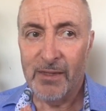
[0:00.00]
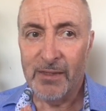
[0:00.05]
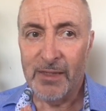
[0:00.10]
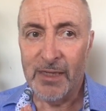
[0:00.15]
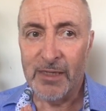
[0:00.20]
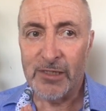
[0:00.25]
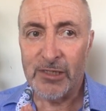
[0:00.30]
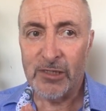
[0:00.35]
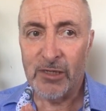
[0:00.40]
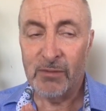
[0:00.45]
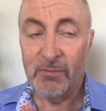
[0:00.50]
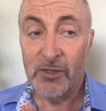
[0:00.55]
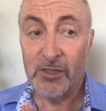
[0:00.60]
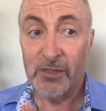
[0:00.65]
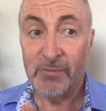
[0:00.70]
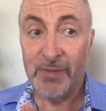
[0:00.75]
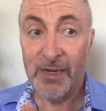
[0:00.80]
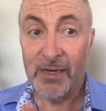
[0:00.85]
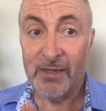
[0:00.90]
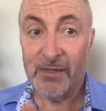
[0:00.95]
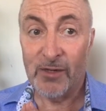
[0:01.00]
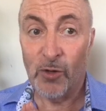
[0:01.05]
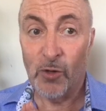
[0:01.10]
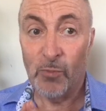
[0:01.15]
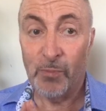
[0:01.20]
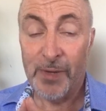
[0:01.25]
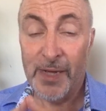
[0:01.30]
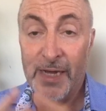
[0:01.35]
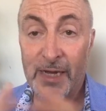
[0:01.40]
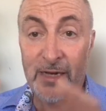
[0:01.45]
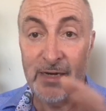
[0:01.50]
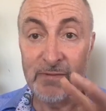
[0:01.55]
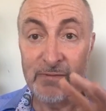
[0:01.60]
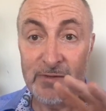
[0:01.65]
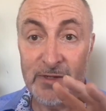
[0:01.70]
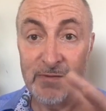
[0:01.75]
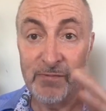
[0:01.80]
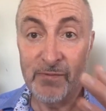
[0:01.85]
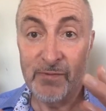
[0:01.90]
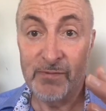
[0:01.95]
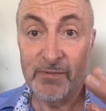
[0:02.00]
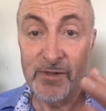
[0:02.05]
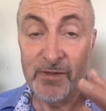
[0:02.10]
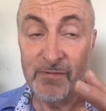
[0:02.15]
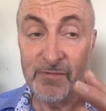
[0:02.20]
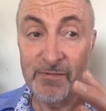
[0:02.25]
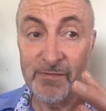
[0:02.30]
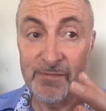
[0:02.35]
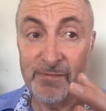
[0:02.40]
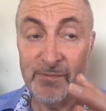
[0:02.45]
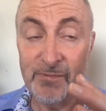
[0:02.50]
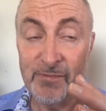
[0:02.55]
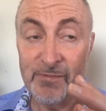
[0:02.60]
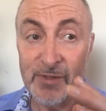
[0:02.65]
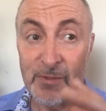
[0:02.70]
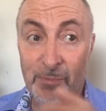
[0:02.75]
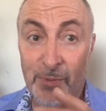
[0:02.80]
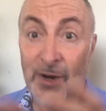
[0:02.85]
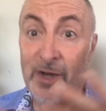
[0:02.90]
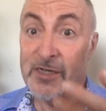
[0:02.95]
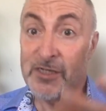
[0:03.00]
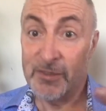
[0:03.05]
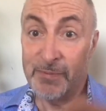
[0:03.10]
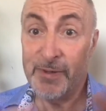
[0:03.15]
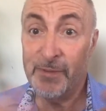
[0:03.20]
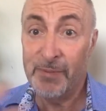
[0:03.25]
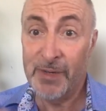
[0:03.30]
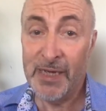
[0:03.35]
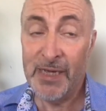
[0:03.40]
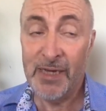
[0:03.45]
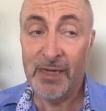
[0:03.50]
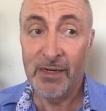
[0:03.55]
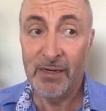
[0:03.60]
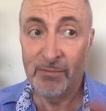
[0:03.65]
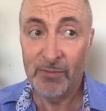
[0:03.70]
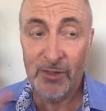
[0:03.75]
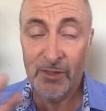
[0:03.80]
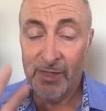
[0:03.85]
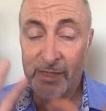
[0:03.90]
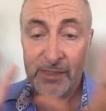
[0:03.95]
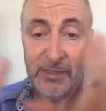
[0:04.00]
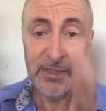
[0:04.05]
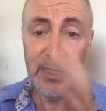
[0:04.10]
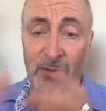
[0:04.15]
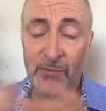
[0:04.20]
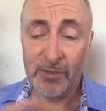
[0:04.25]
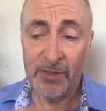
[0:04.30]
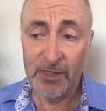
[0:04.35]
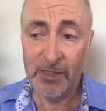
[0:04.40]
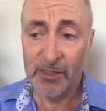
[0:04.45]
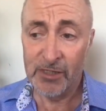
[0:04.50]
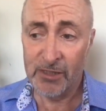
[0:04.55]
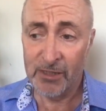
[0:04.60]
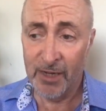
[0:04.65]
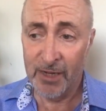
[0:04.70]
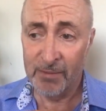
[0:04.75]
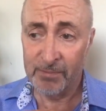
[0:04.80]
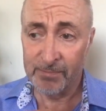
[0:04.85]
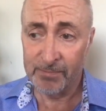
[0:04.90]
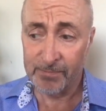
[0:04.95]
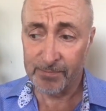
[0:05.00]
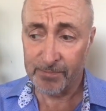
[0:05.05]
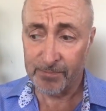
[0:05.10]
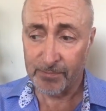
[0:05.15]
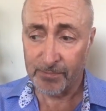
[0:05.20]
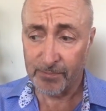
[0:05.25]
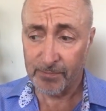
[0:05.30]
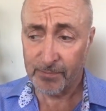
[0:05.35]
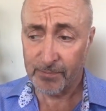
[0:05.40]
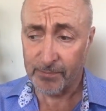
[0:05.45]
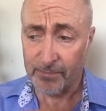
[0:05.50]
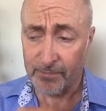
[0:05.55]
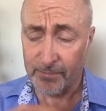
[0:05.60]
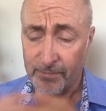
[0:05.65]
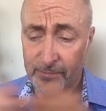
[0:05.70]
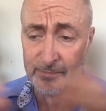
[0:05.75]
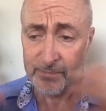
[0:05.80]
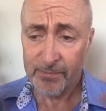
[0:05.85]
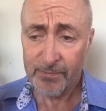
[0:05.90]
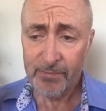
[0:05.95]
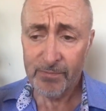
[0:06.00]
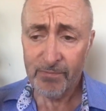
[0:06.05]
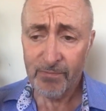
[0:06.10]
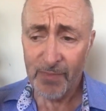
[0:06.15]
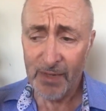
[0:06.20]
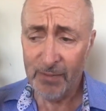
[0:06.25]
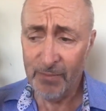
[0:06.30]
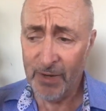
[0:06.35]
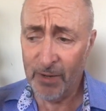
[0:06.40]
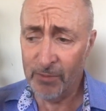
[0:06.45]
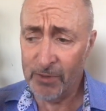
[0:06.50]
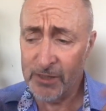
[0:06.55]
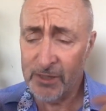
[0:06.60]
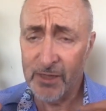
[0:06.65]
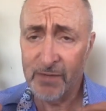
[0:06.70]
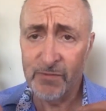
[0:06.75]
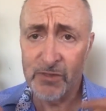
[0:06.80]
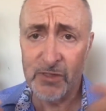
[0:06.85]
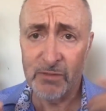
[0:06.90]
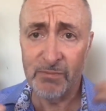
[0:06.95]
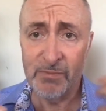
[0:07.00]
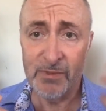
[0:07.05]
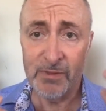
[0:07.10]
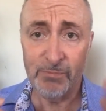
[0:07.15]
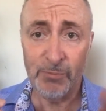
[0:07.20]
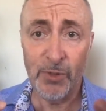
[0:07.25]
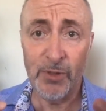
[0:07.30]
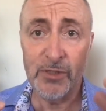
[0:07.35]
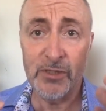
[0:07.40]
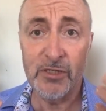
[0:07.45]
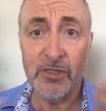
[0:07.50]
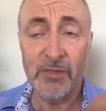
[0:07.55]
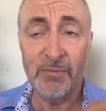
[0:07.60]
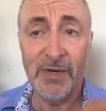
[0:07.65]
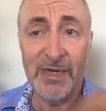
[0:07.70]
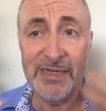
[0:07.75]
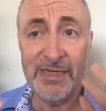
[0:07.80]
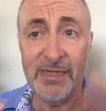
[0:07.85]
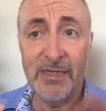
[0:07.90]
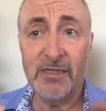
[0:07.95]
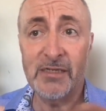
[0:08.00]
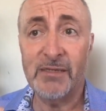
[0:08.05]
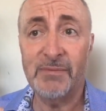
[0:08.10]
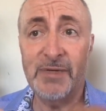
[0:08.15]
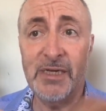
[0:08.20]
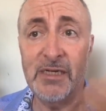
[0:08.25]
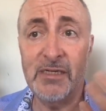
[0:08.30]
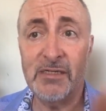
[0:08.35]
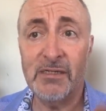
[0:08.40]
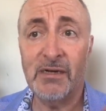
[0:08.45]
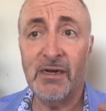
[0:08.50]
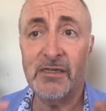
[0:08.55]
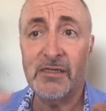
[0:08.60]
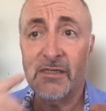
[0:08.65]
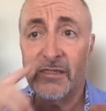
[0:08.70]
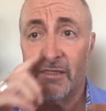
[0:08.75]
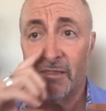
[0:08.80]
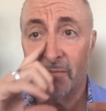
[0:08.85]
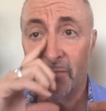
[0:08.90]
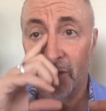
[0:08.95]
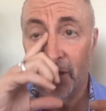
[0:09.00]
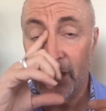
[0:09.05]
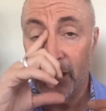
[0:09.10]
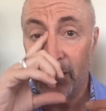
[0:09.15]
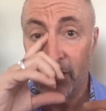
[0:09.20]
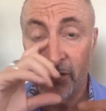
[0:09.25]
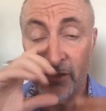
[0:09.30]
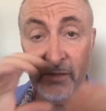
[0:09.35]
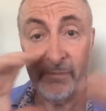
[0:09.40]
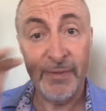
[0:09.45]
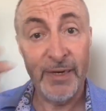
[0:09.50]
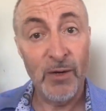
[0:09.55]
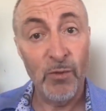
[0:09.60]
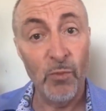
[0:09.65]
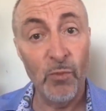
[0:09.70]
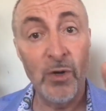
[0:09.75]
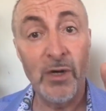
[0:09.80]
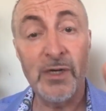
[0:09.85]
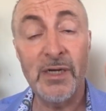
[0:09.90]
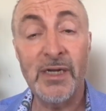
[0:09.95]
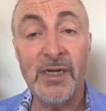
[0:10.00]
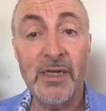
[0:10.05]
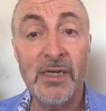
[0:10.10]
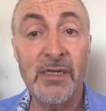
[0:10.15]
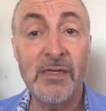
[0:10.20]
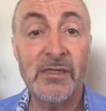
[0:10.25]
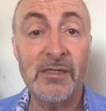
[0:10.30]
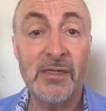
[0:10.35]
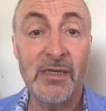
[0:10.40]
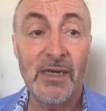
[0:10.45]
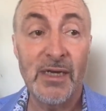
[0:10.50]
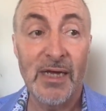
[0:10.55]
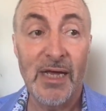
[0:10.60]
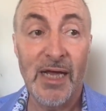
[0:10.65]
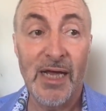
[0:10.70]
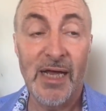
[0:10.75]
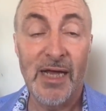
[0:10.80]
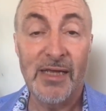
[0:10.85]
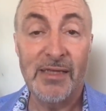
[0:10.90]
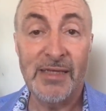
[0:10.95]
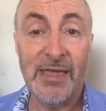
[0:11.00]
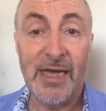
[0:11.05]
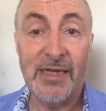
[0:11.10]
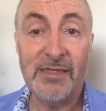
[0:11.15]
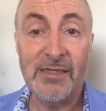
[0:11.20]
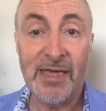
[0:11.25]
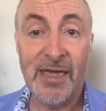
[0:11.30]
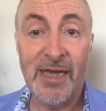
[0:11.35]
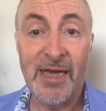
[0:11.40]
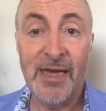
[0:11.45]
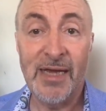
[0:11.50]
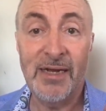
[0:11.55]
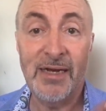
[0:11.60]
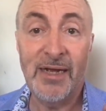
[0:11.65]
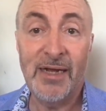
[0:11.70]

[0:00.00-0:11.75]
There's so much about the whole pain of, of the price to be paid. I'm not getting to that one this time. And I want to give you some pointers, some ideas, some insights, and some suggestions about what it is that can